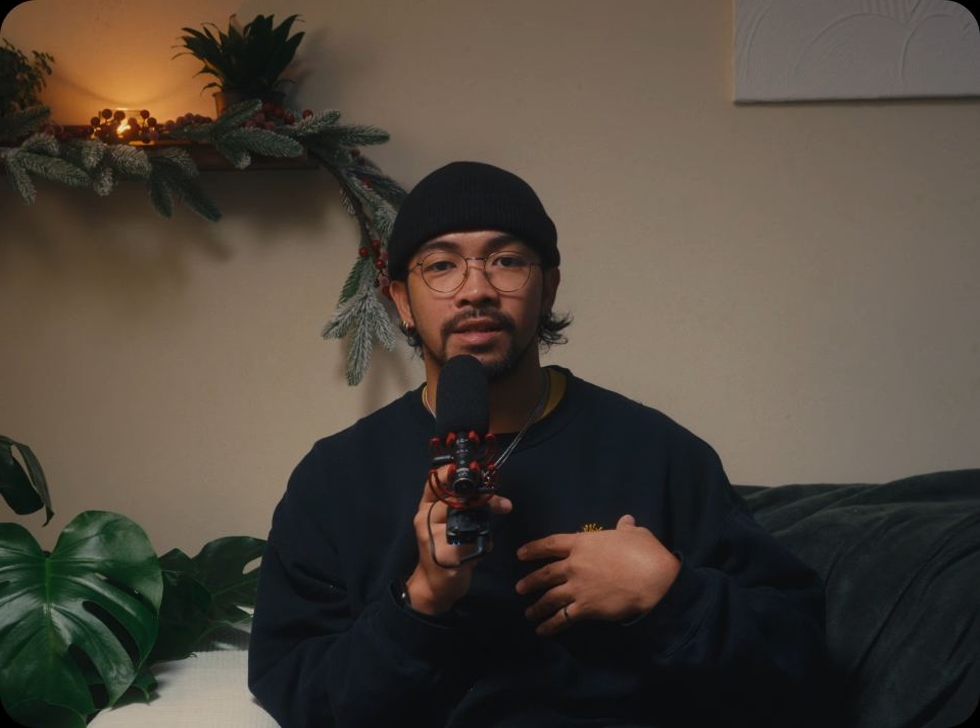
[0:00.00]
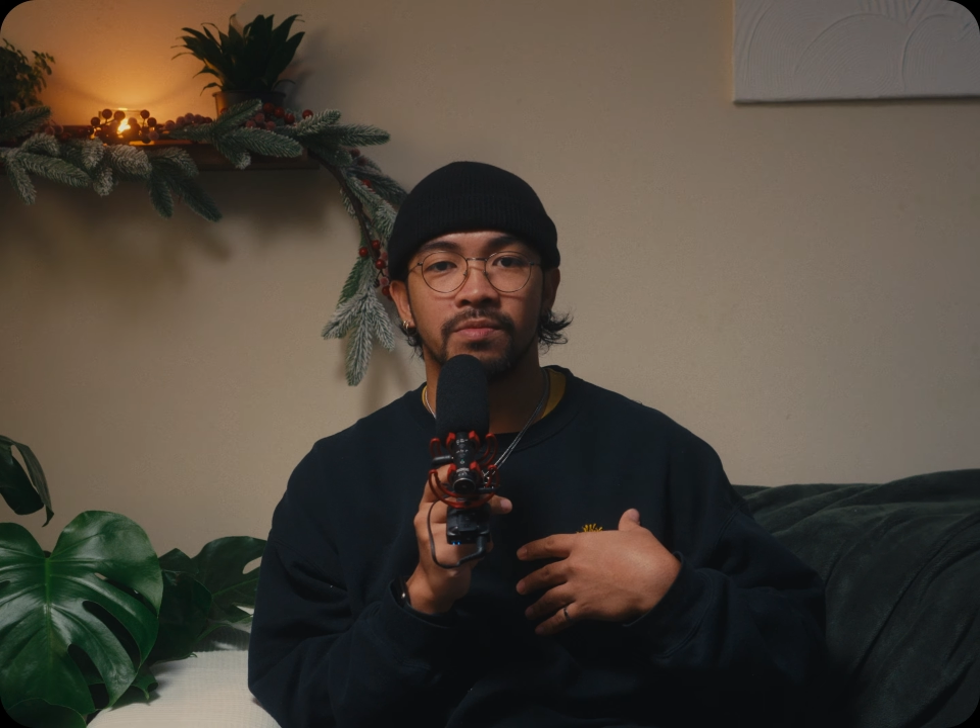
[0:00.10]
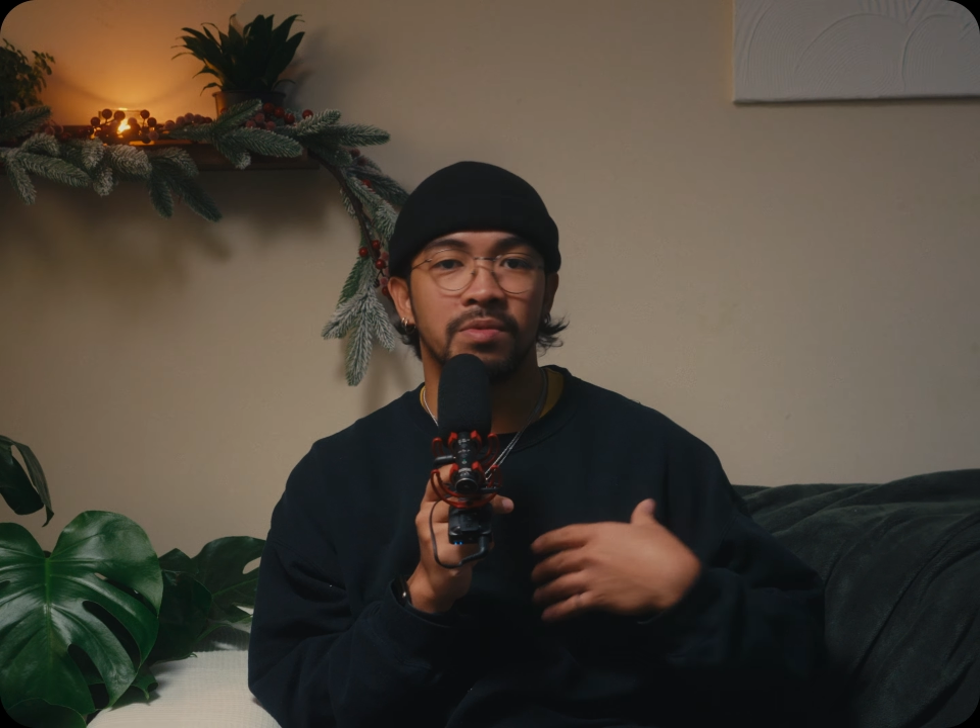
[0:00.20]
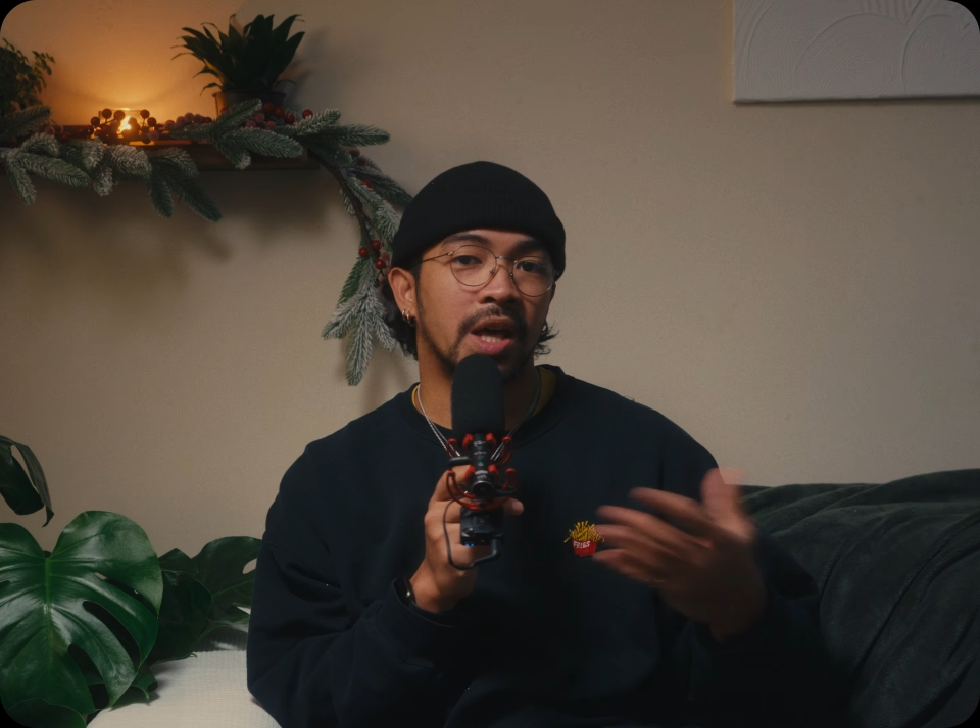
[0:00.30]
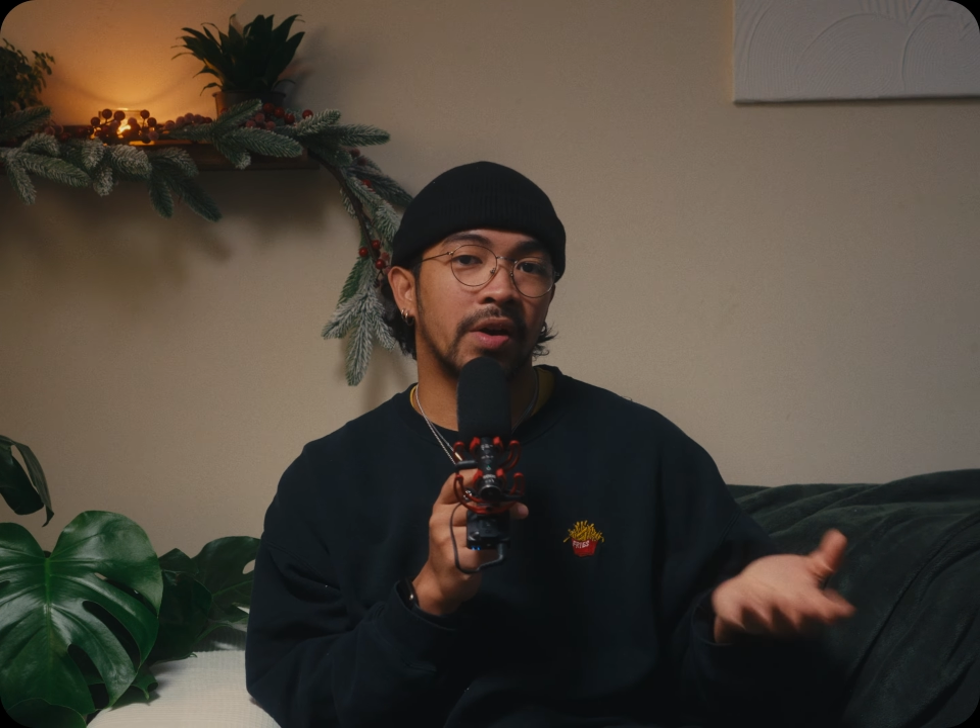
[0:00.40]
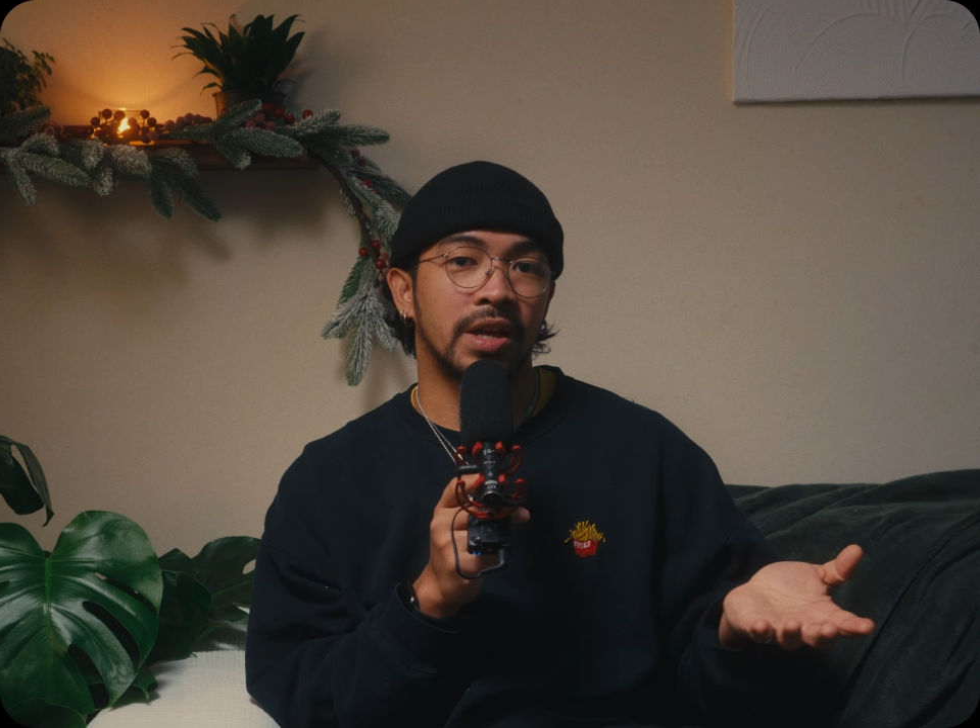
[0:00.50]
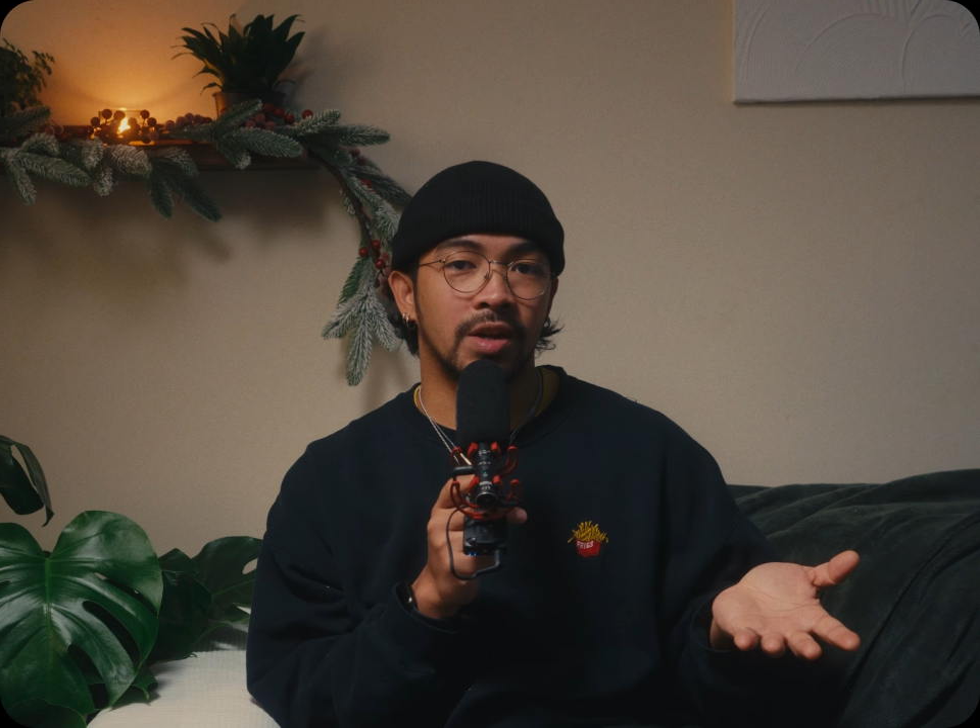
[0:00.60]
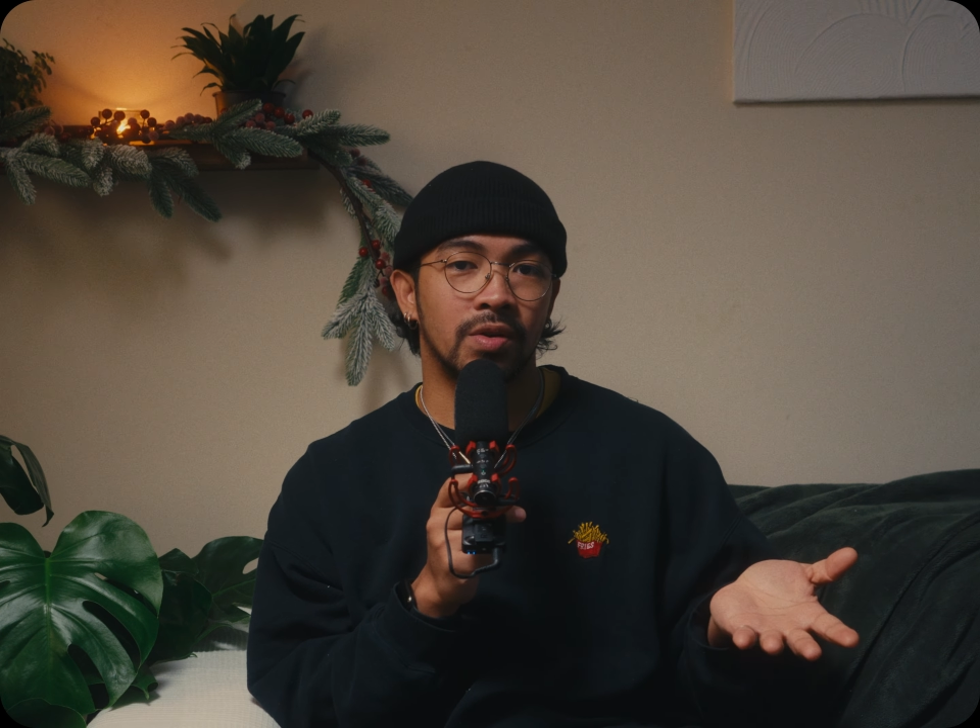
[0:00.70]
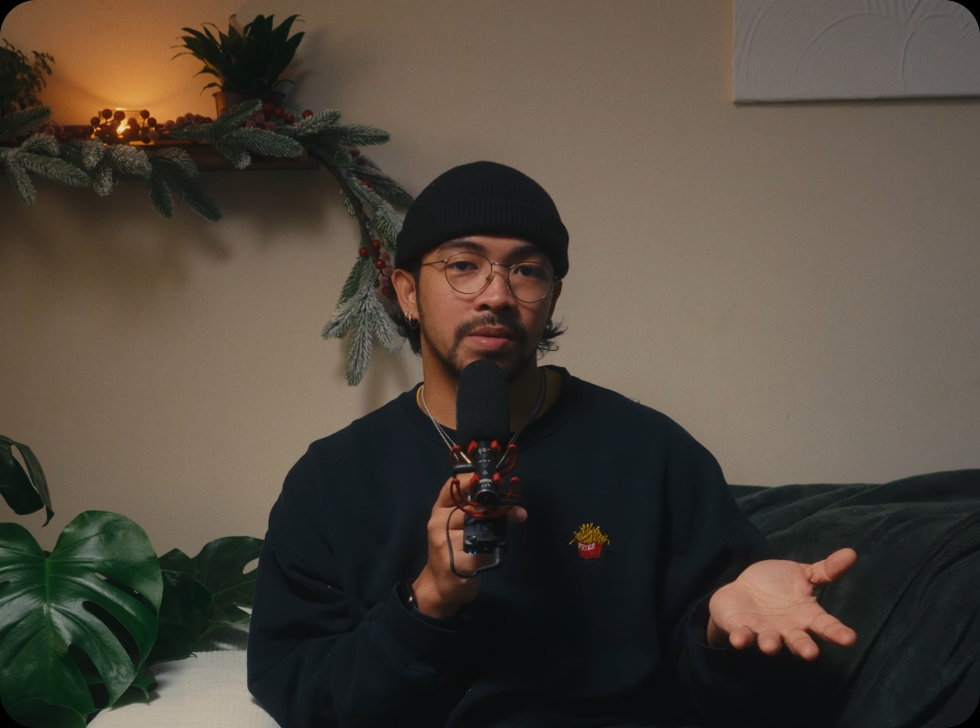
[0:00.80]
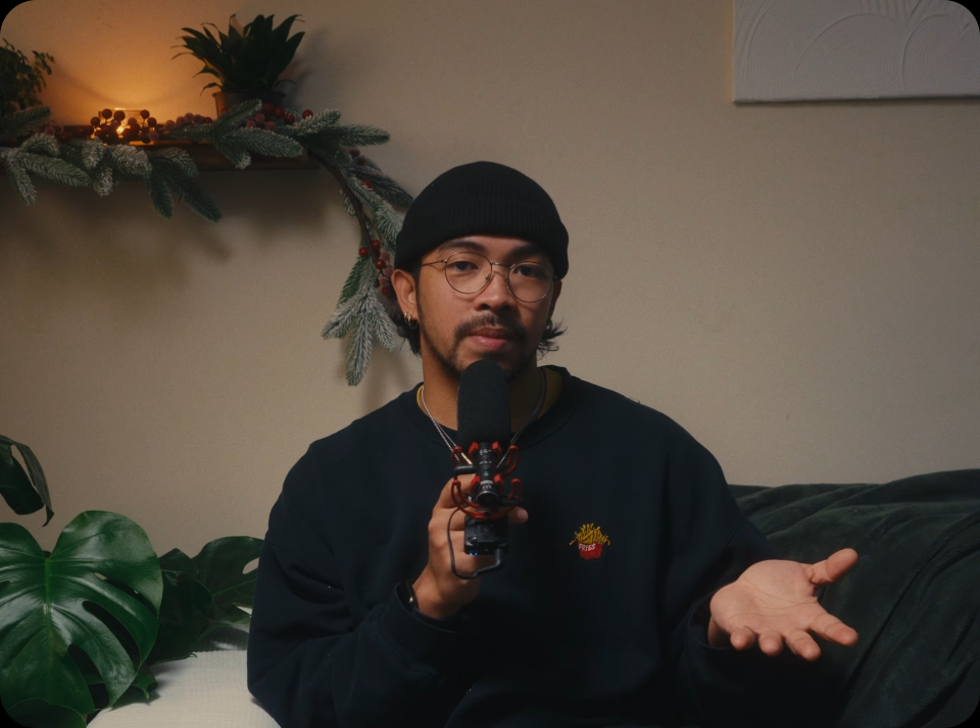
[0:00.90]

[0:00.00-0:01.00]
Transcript: without any noise